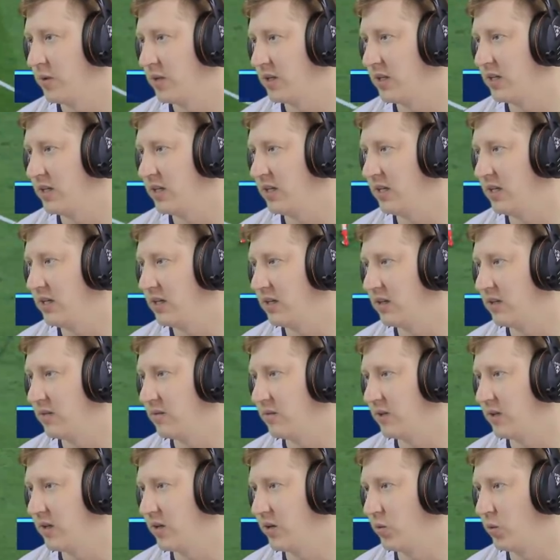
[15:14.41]
we're going to need
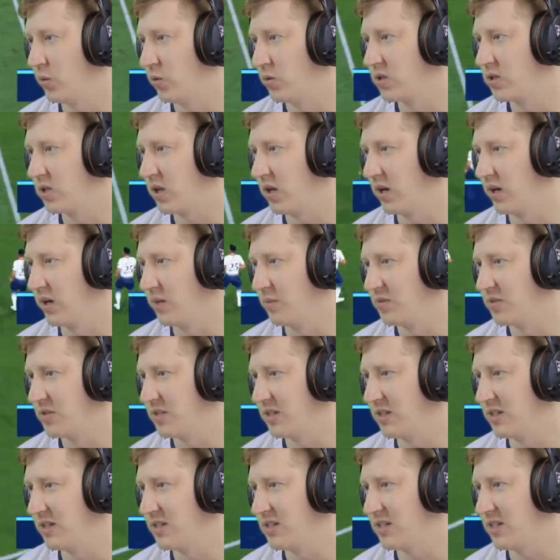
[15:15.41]
it at all
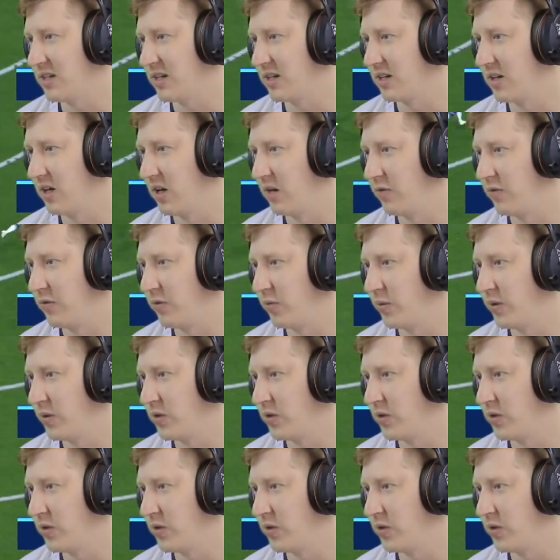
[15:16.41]
times in this second half